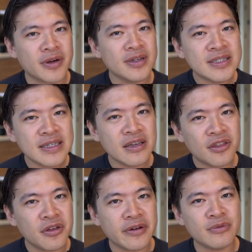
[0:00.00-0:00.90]
We're going to see
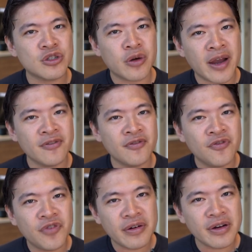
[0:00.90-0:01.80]
Ethereum trying
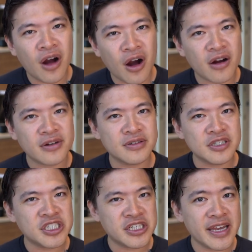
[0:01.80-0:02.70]
very hard
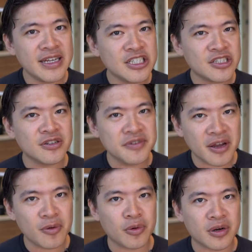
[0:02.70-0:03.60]
to change their
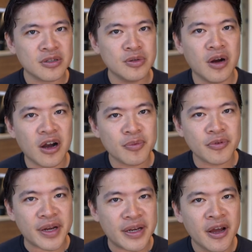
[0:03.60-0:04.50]
network to
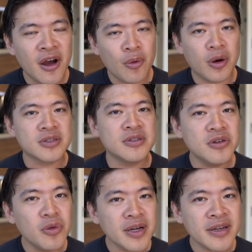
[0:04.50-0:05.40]
upgrade, whilst
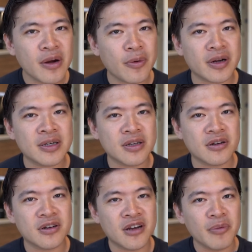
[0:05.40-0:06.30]
newer networks are
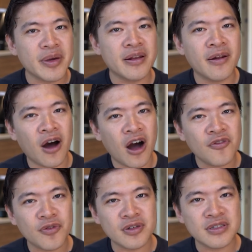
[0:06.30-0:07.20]
going to come in and
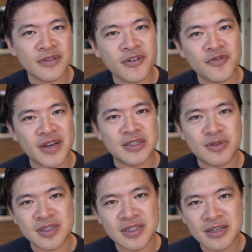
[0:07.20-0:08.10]
offer different things
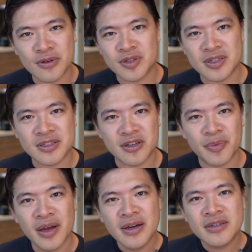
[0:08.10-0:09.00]
to this
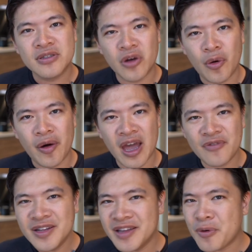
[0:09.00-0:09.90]
ecosystem. So
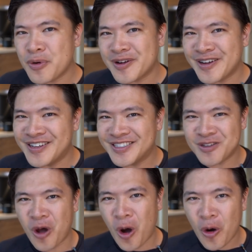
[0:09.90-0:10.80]
every network
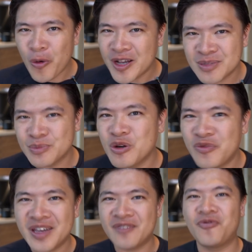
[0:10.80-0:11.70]
is always
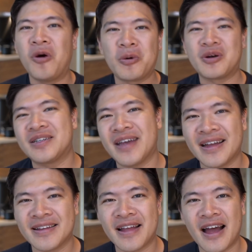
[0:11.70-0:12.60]
moving forward,
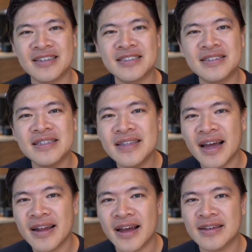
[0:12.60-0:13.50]
and I see
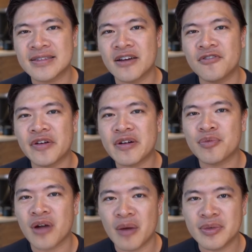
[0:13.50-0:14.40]
that as a very
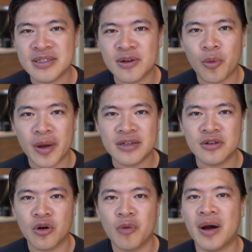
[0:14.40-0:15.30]
promising way
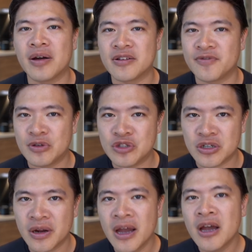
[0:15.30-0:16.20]
to go about in the
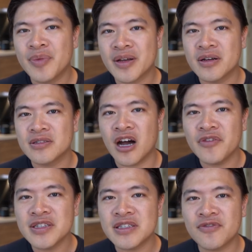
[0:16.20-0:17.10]
future. Because
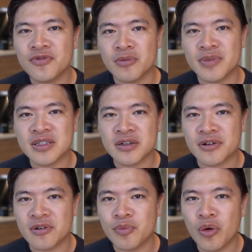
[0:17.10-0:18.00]
obviously from this
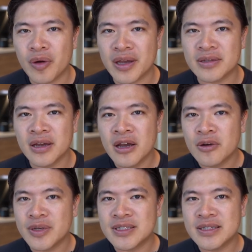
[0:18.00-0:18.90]
current point,
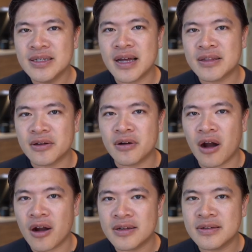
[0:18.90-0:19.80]
we see that there
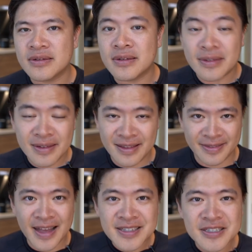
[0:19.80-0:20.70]
are
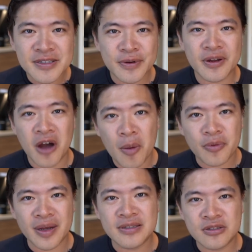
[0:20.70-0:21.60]
necessary
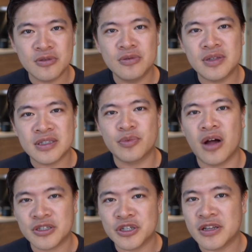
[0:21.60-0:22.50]
upgrades to this
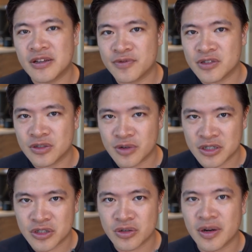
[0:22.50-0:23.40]
blockchain
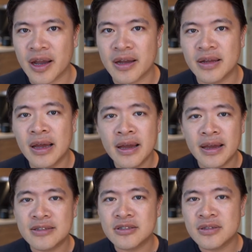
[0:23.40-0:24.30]
infrastructure. And
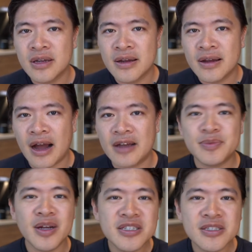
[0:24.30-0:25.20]
it's
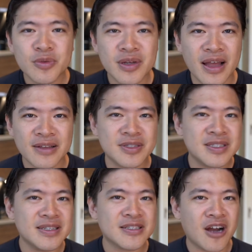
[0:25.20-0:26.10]
as much as we like to
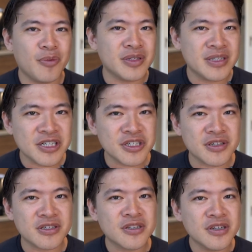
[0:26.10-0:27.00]
see this
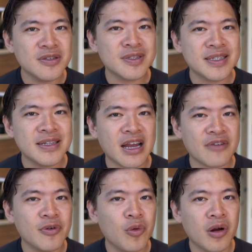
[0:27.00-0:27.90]
competition, it's good to see that
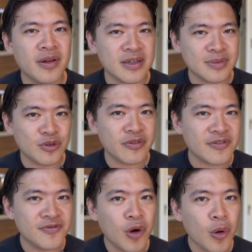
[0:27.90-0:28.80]
everyone is
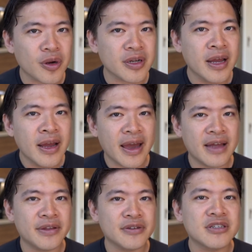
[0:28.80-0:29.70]
moving forward
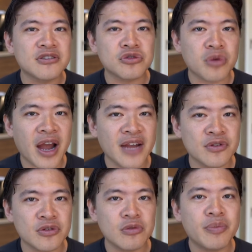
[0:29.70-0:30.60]
and there's a drive
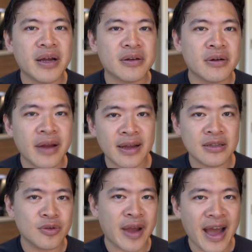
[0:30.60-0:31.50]
to do better
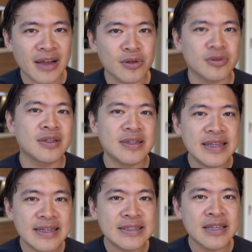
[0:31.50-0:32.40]
and to handle the
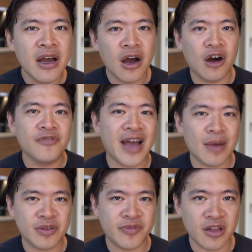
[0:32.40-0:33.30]
needs of
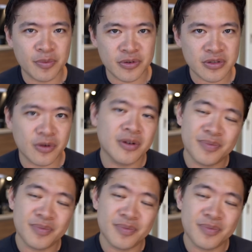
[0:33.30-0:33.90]
app developers.